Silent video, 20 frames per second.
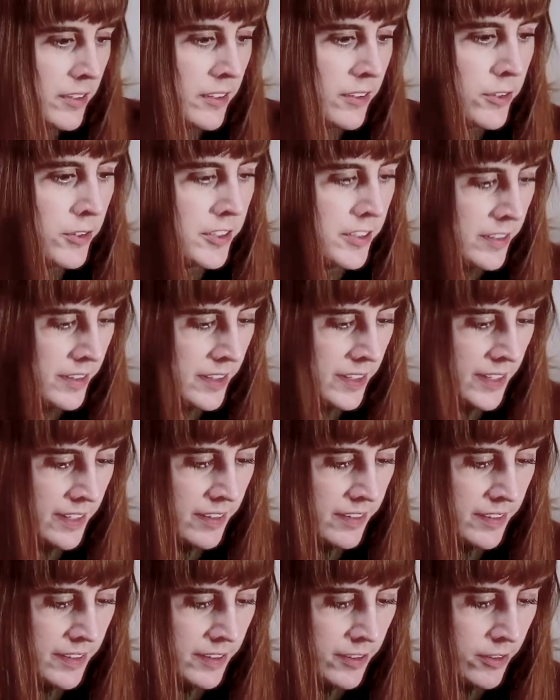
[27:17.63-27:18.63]
torture thing,
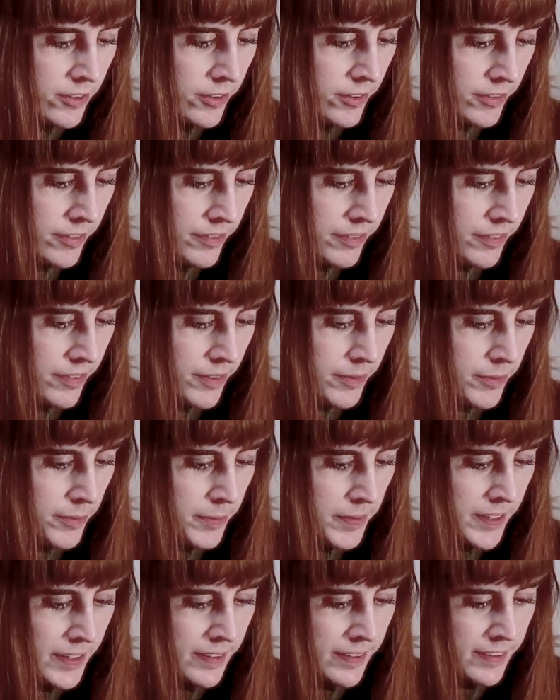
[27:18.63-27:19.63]
because I don't know if I'm
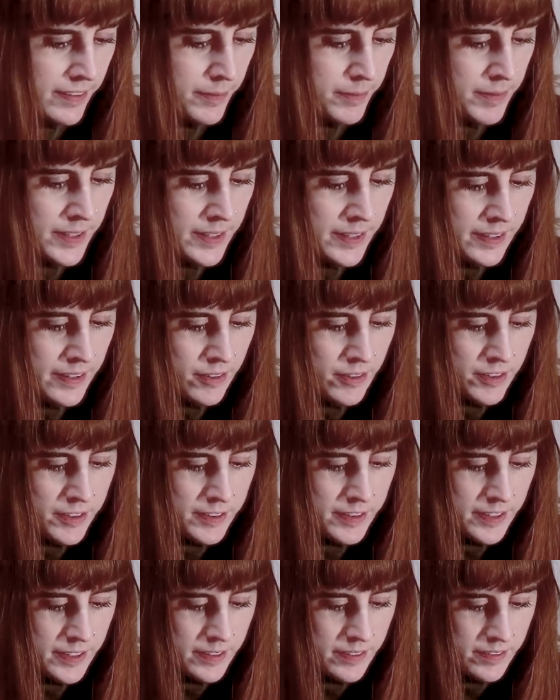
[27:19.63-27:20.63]
explaining how I
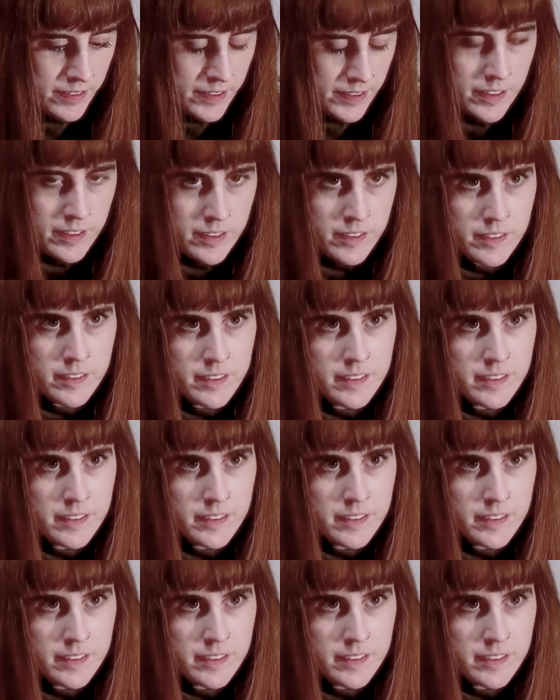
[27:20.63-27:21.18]
think it is.